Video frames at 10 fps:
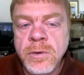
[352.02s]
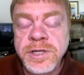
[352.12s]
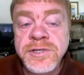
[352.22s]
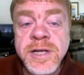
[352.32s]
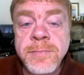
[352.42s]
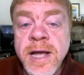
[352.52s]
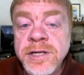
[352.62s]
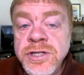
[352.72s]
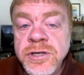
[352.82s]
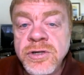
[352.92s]
Well, Disney
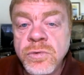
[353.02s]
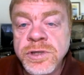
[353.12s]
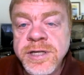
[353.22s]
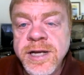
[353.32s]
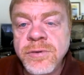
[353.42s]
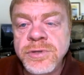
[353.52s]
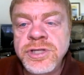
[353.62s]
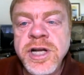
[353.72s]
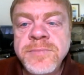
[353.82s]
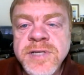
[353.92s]
Imagineers worked together
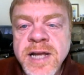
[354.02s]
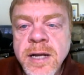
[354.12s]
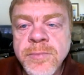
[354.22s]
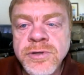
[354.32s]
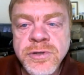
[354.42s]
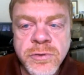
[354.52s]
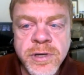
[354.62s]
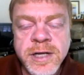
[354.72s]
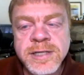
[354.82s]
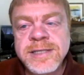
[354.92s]
with James Cameron to
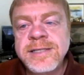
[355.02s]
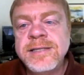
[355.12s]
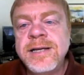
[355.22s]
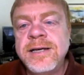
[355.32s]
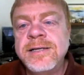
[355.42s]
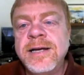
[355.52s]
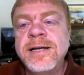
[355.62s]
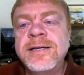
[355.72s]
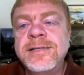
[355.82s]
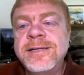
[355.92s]
create a
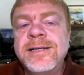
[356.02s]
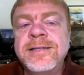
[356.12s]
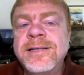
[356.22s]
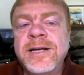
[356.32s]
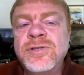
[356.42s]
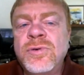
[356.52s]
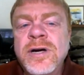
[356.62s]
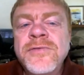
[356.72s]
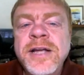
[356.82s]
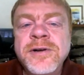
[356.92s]

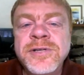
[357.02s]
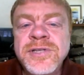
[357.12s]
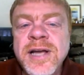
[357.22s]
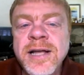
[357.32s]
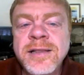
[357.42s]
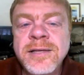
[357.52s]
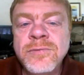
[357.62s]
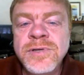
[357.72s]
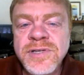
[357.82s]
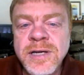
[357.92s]
12-acre site
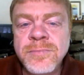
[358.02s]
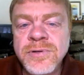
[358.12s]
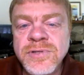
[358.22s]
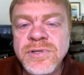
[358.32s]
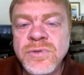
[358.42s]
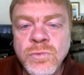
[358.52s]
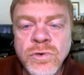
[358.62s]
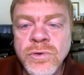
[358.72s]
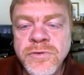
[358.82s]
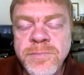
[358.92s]
that resembles
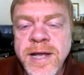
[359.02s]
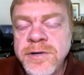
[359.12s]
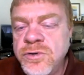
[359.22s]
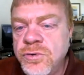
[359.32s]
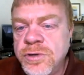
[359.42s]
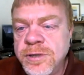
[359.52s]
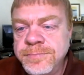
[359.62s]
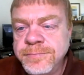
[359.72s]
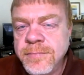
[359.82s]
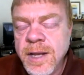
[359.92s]
this world of
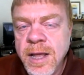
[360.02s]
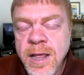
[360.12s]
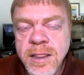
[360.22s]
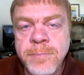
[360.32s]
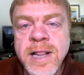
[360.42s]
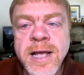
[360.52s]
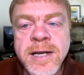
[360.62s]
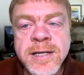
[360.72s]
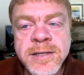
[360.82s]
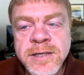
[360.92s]
Pandora. The
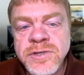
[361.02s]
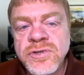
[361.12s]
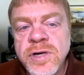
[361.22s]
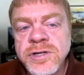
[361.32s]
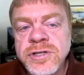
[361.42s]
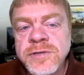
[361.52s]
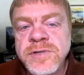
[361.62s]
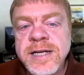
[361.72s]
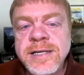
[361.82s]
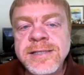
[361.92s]
planning and
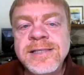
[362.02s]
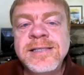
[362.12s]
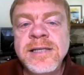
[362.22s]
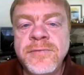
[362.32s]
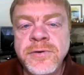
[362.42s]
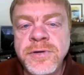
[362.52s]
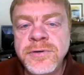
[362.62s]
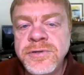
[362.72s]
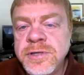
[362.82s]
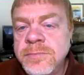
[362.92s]
construction have taken several years